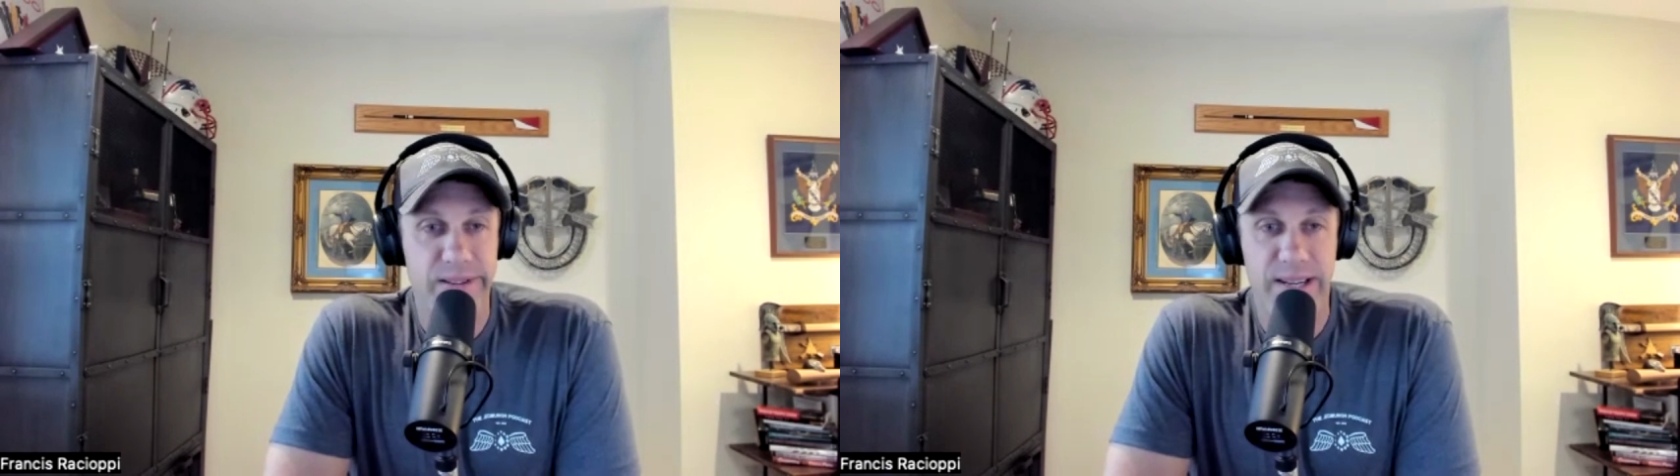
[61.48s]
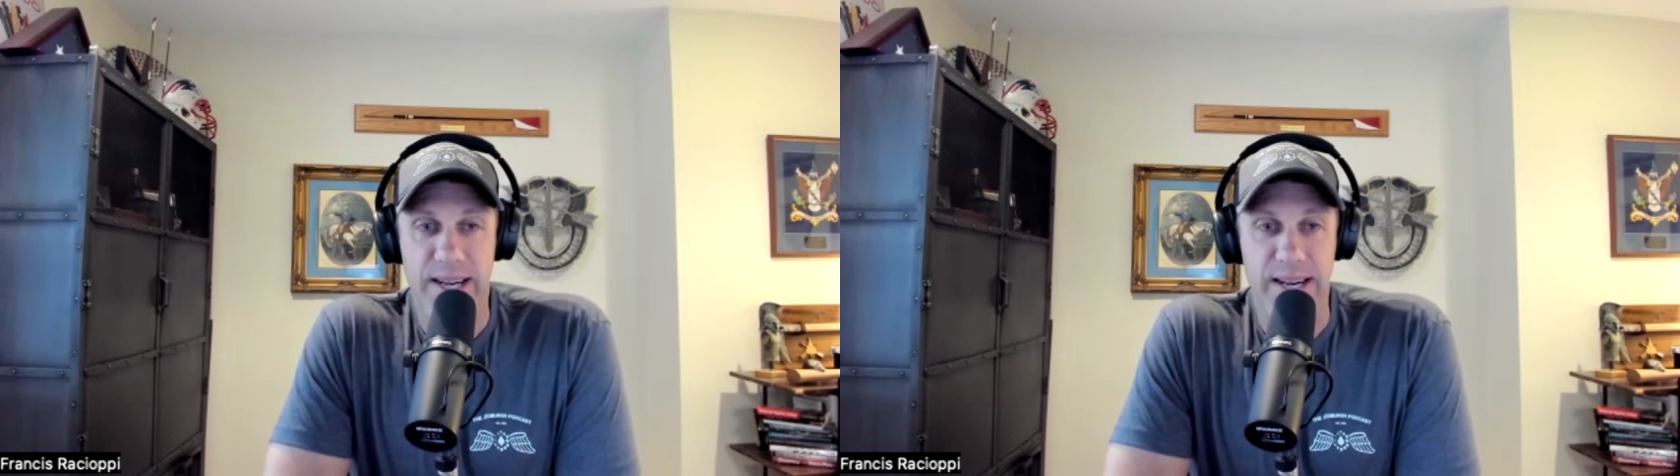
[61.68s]

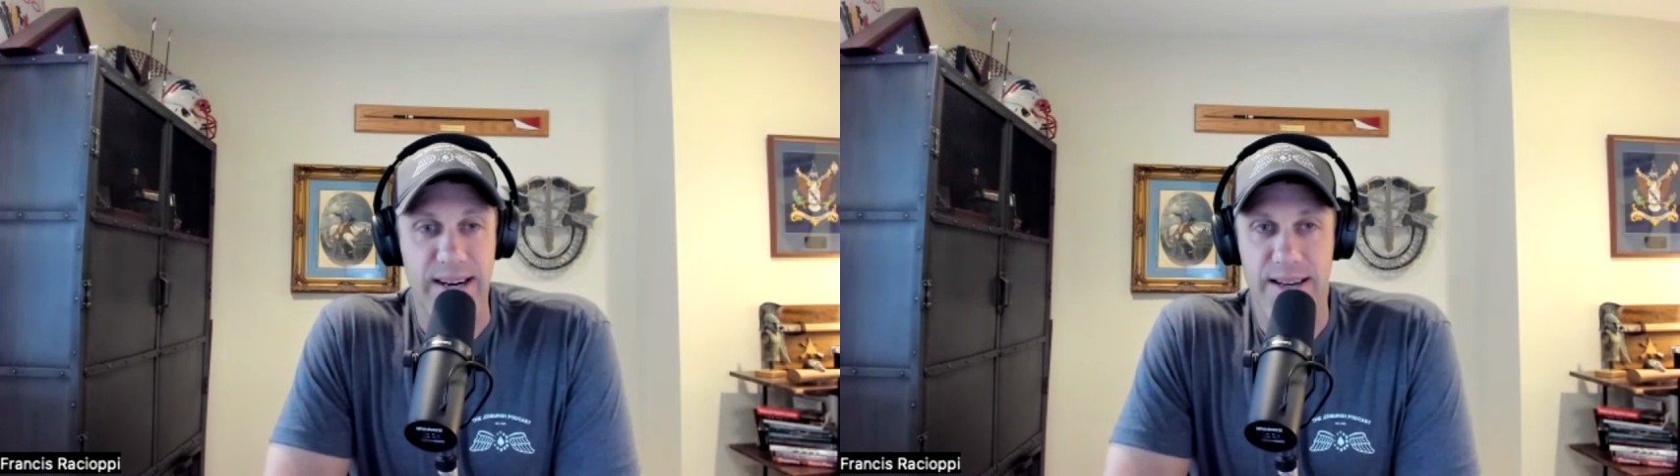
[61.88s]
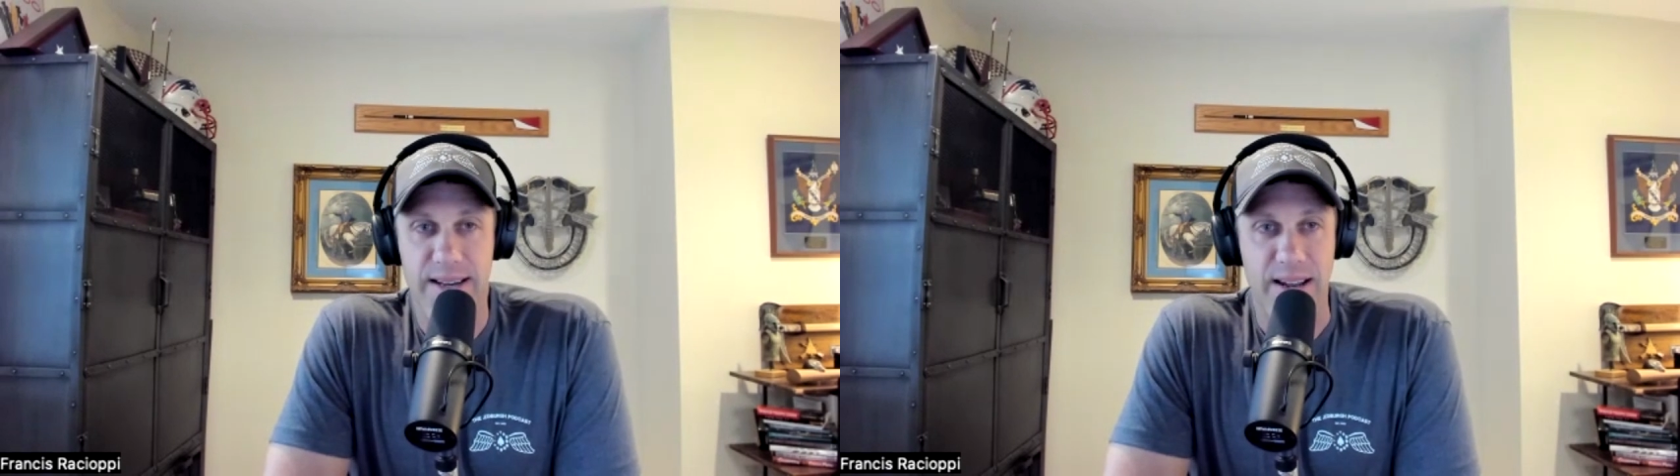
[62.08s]

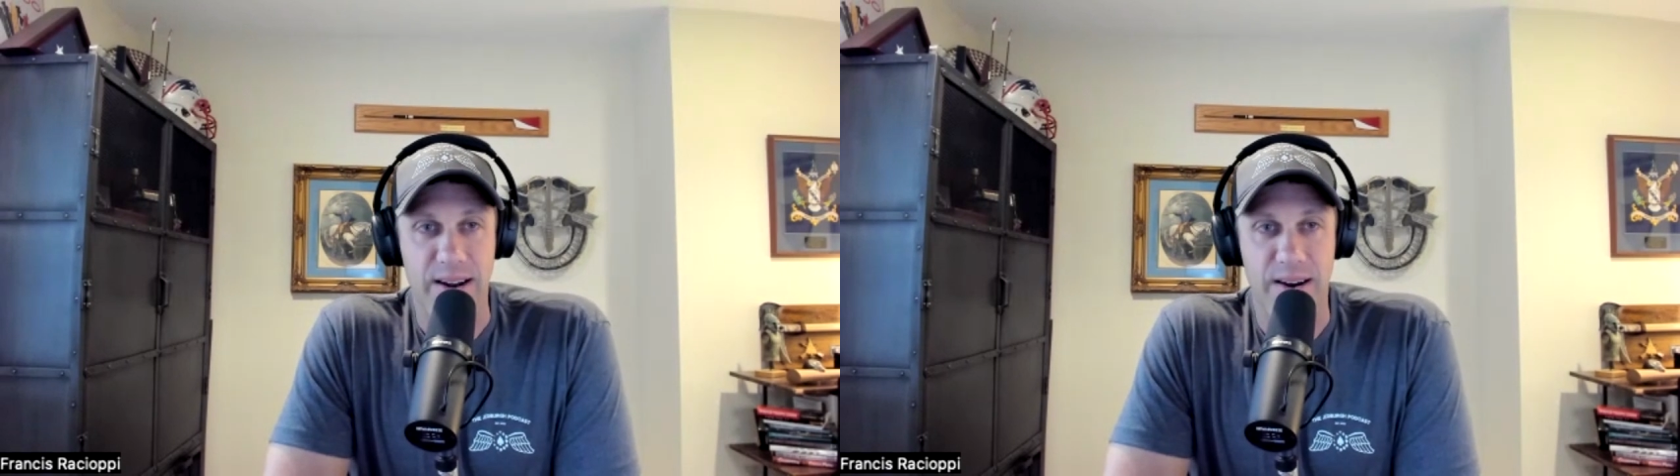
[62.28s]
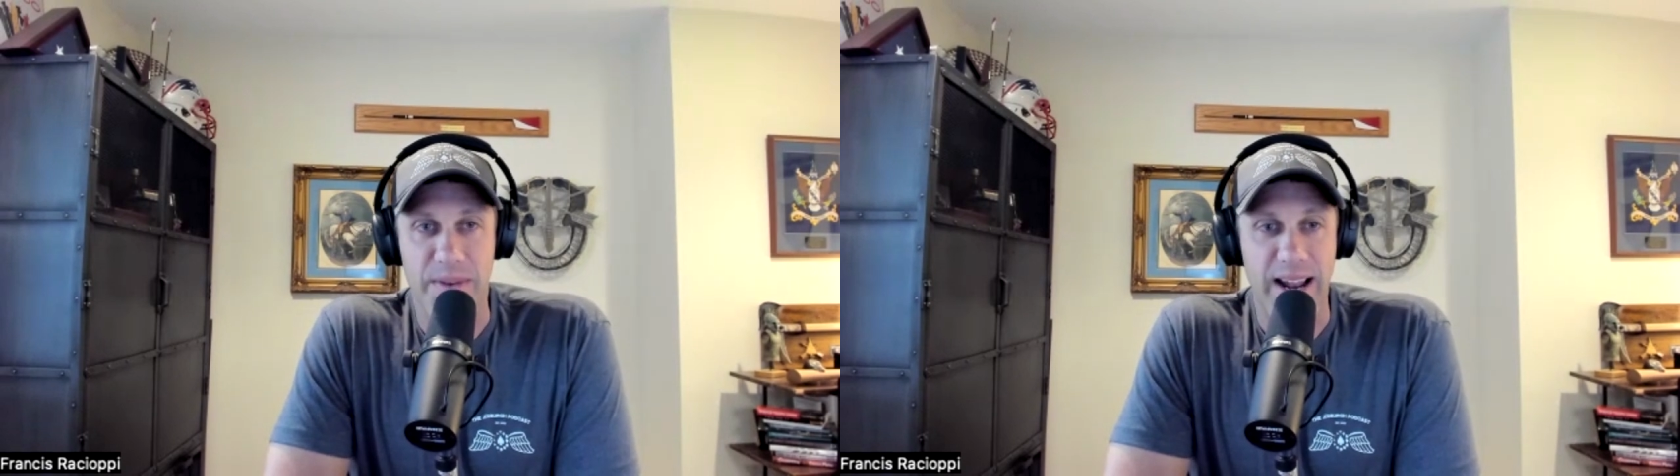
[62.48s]
Mm. Uh, you
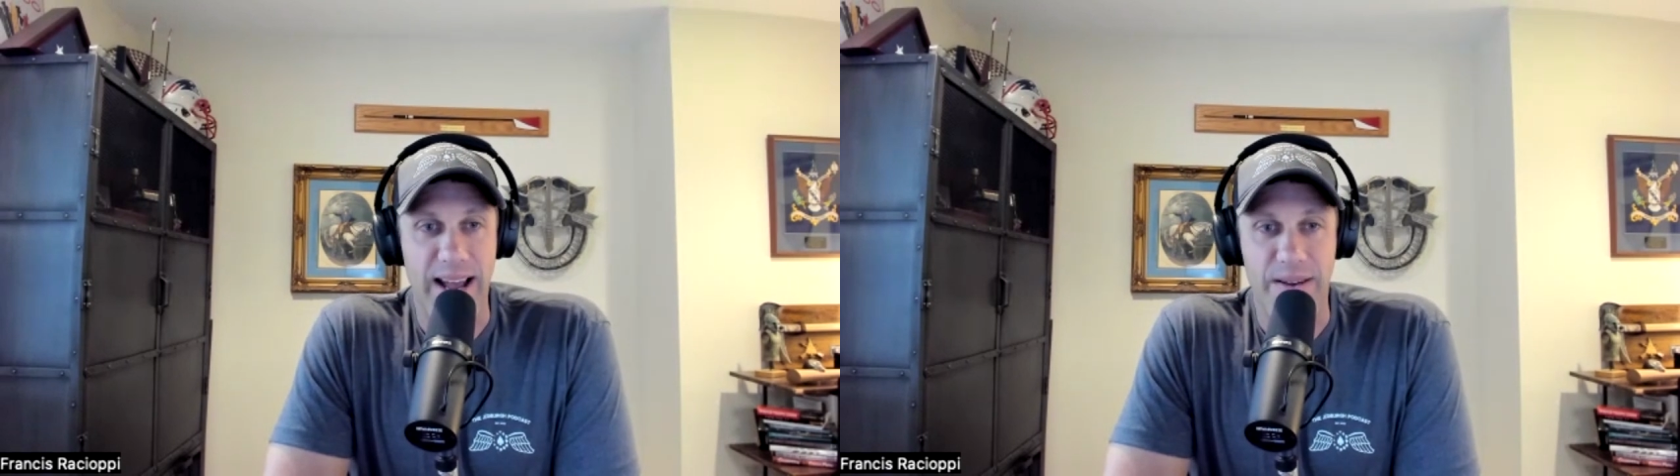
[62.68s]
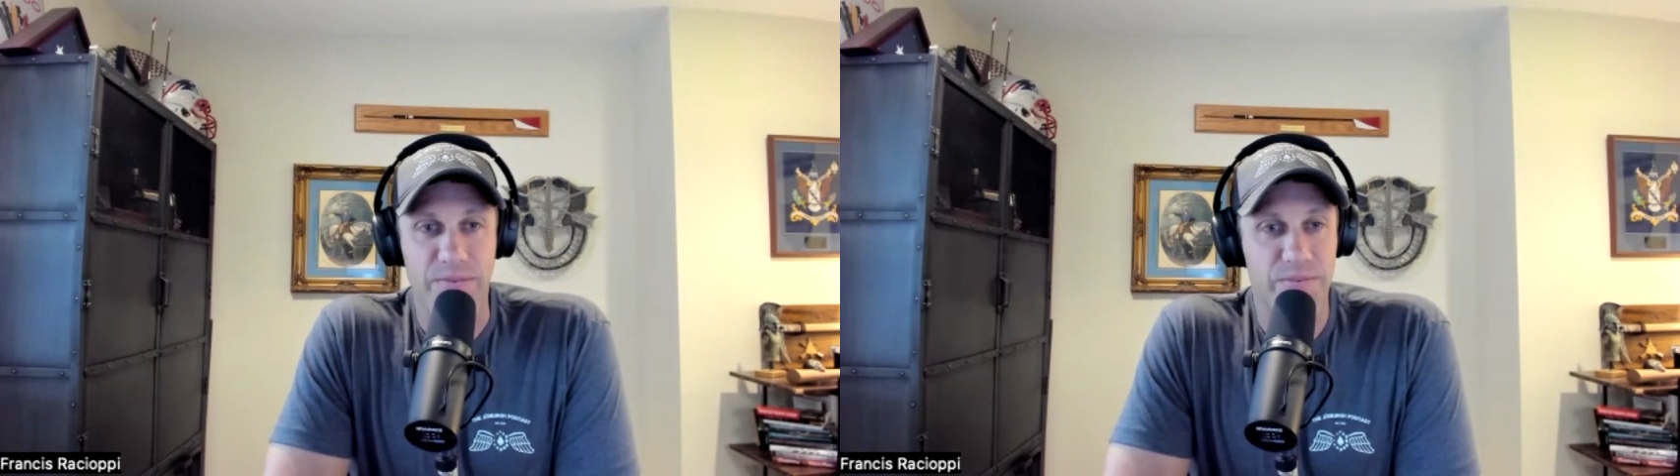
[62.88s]
know, I mean,
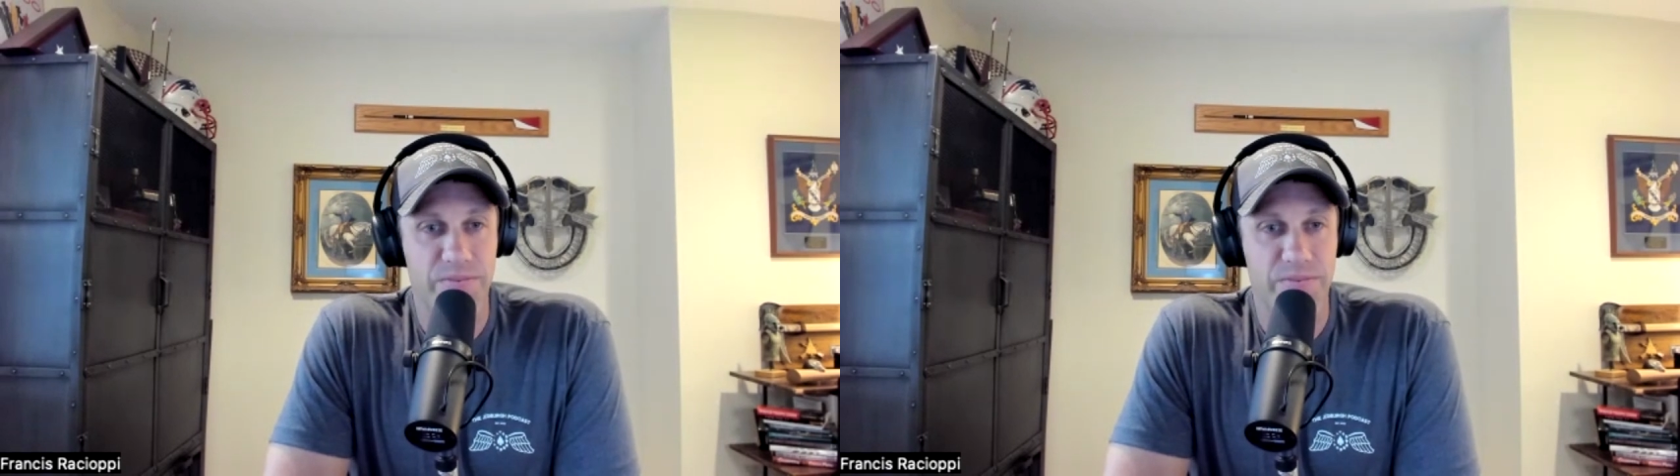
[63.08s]
I